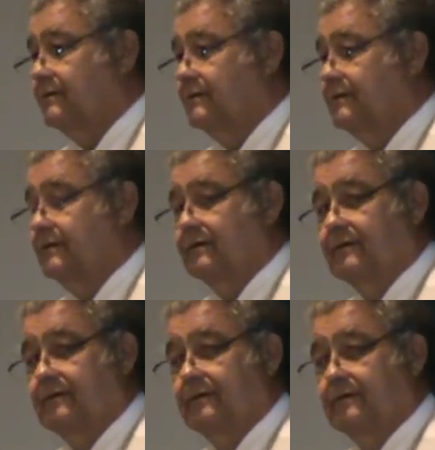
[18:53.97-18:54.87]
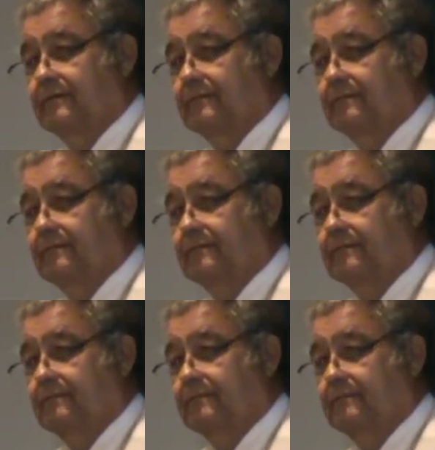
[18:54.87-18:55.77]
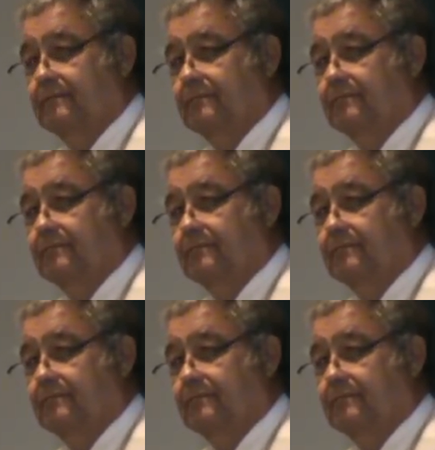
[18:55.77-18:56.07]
(no one is talking)